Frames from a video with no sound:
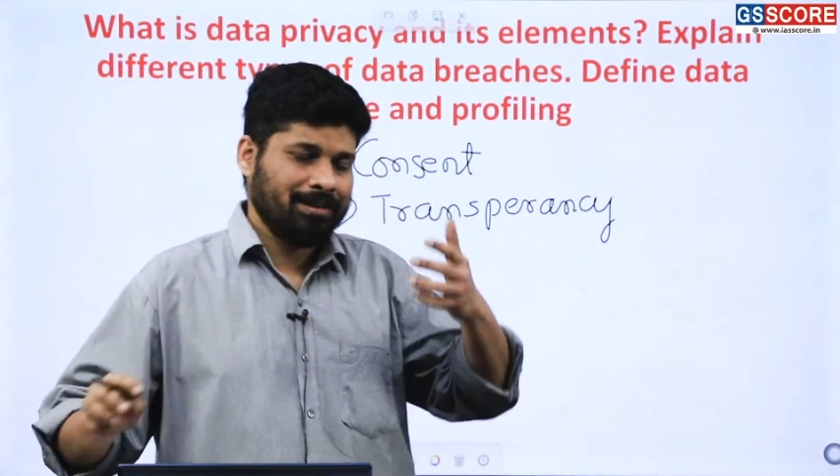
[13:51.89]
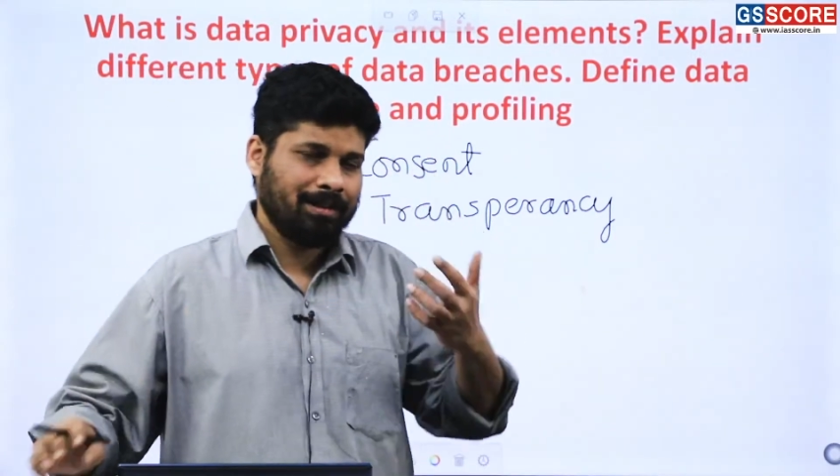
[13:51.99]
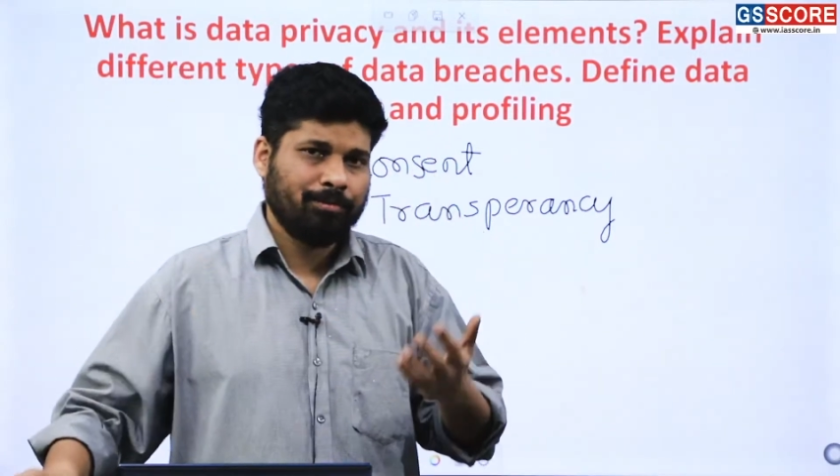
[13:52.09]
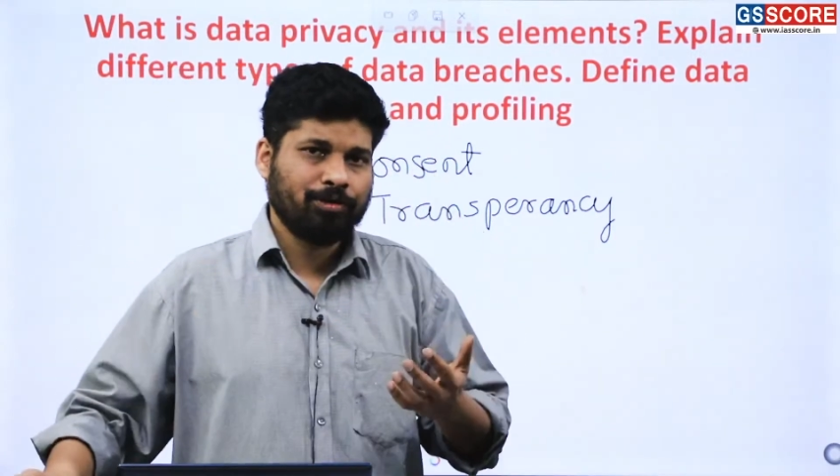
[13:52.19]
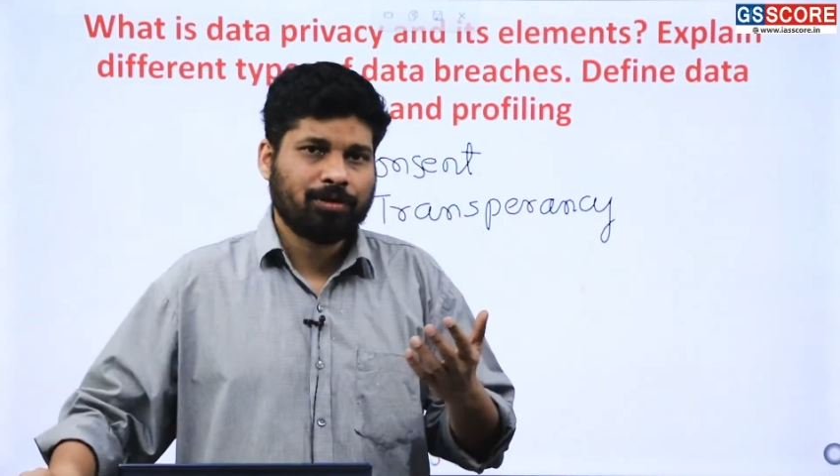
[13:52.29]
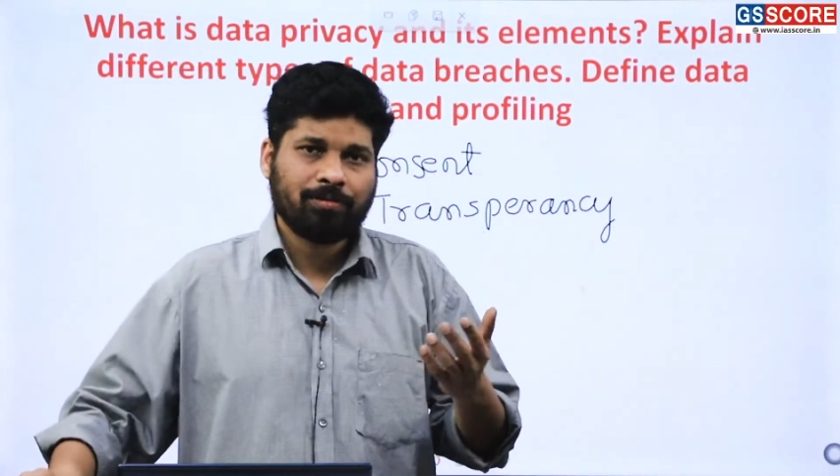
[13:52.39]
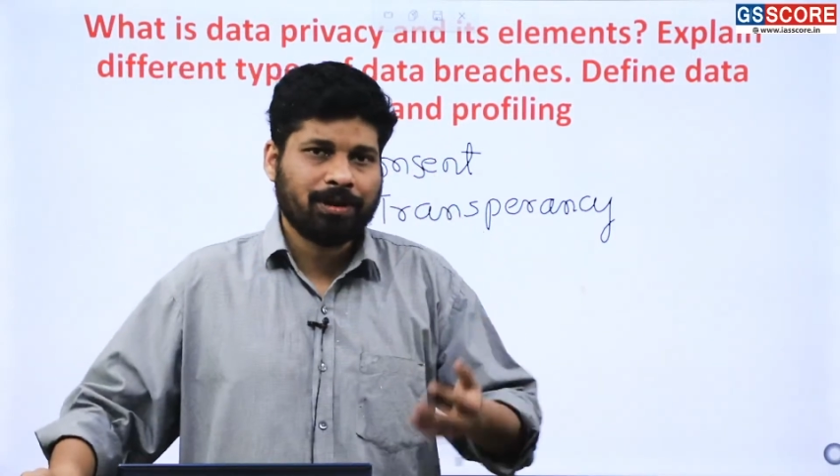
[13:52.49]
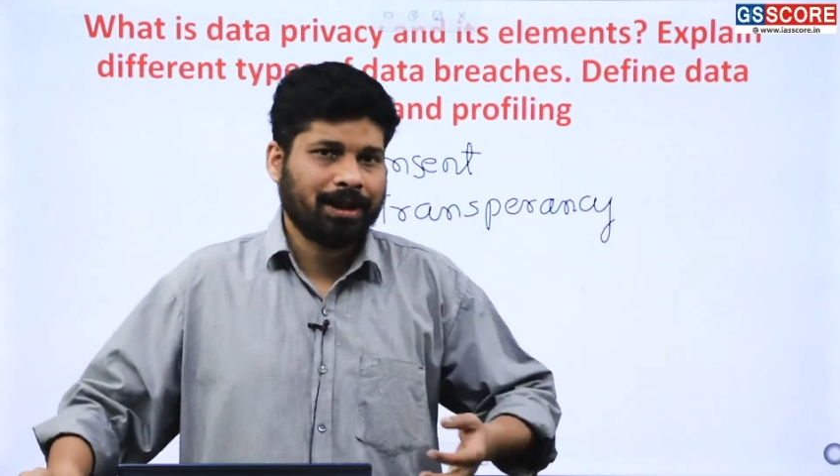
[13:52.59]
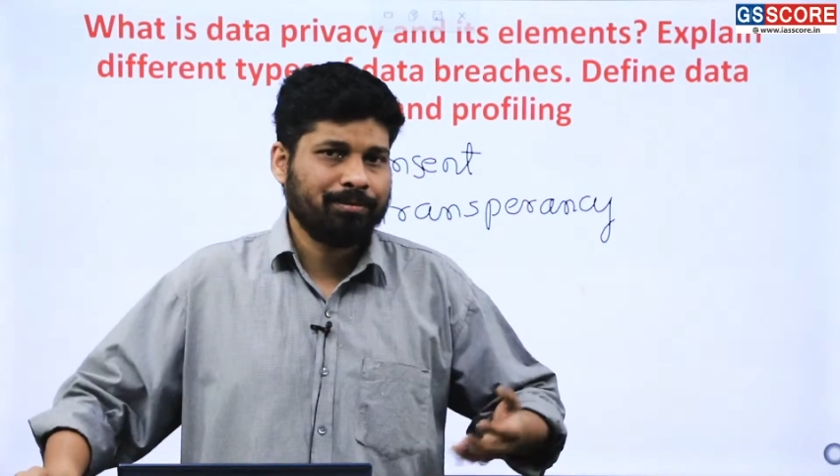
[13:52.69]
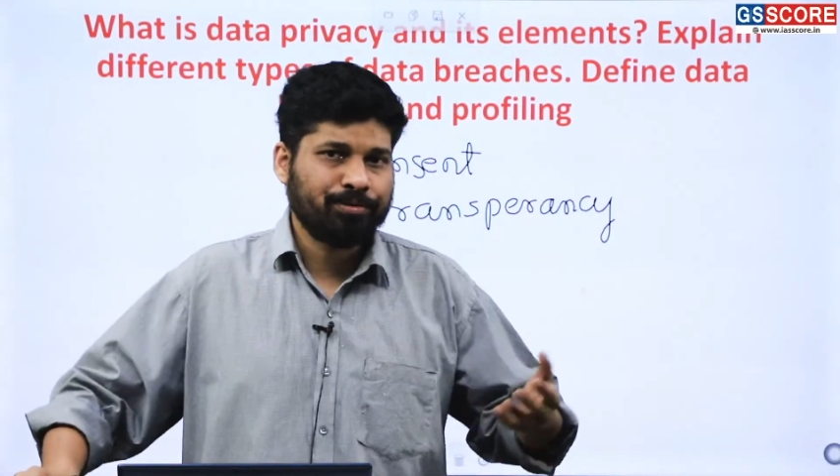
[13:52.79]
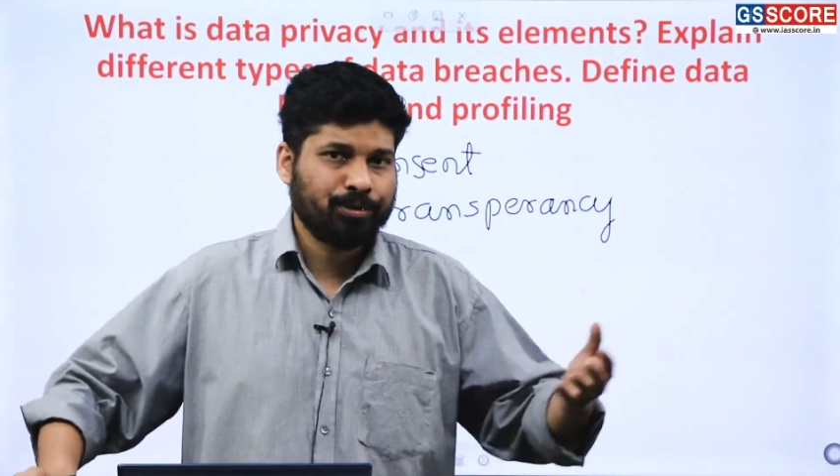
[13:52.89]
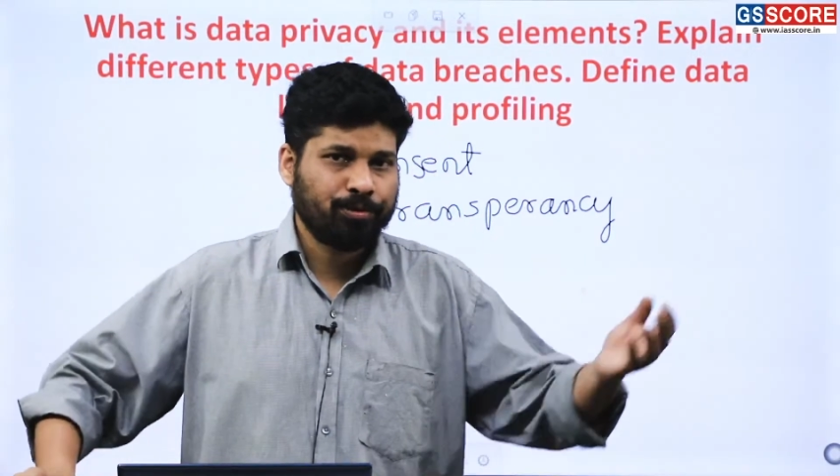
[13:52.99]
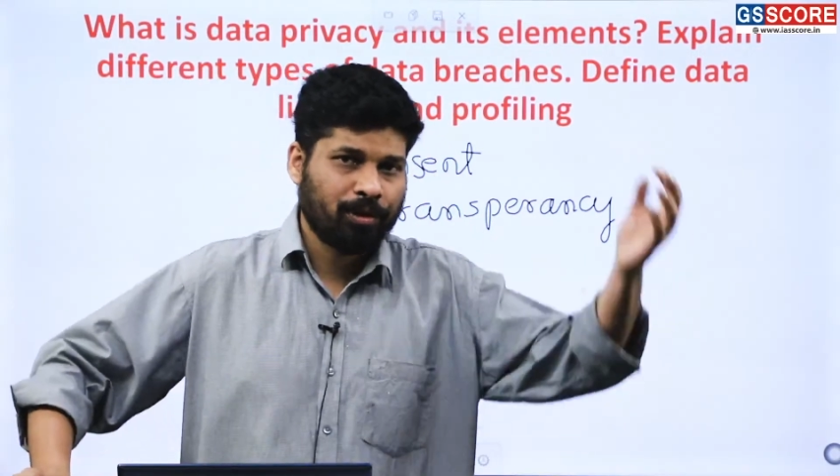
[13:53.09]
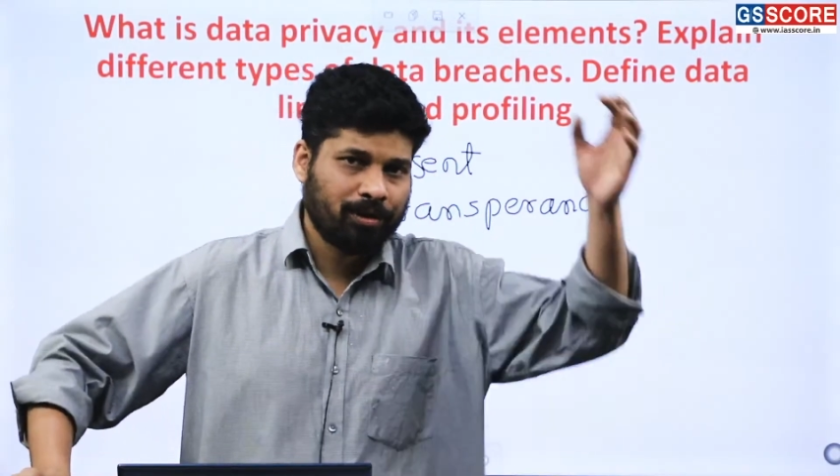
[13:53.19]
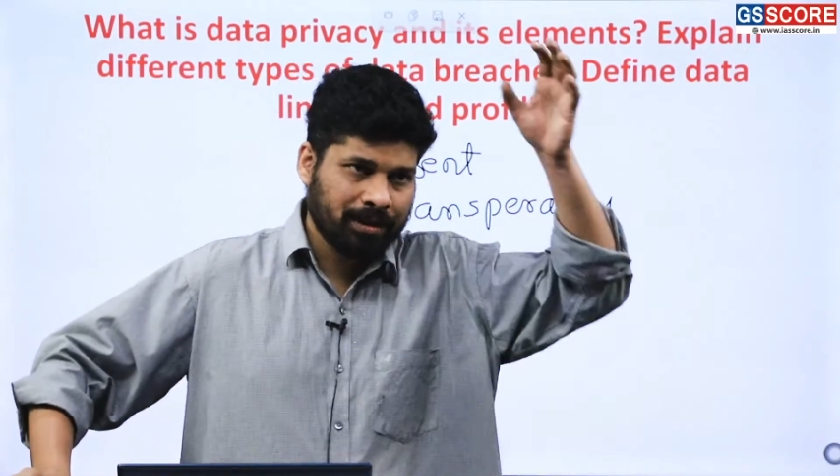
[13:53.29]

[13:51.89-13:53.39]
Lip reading: now most of the times we do not